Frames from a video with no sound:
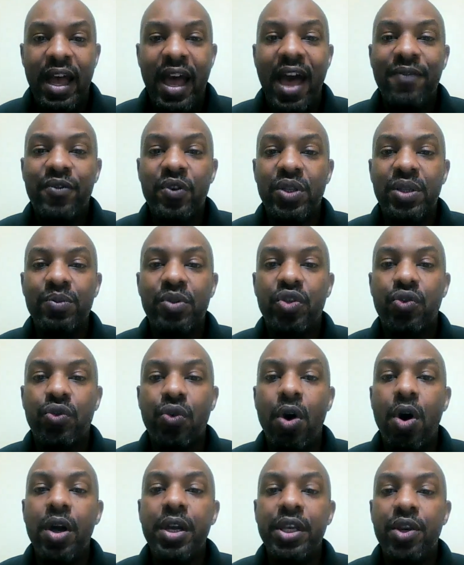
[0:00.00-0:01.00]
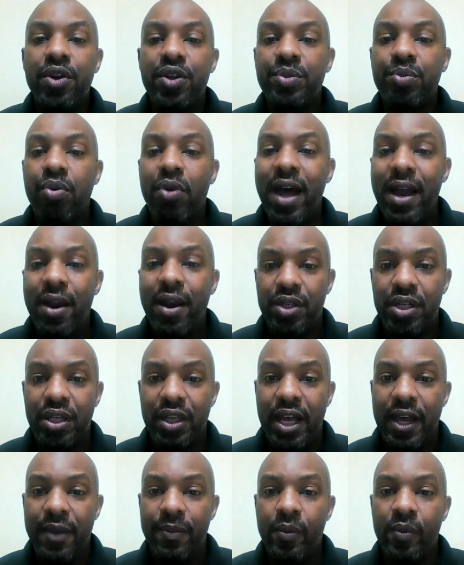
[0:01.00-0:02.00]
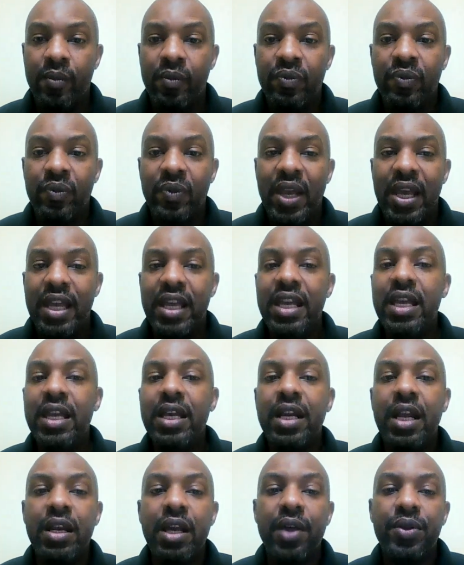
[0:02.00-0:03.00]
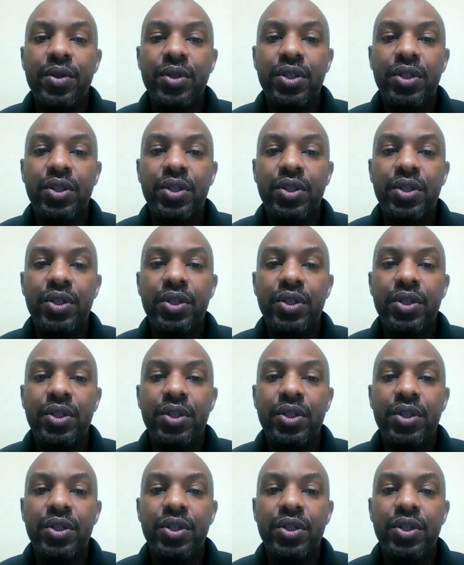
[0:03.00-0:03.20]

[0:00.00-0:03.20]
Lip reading: after some strong years prior to that. He and another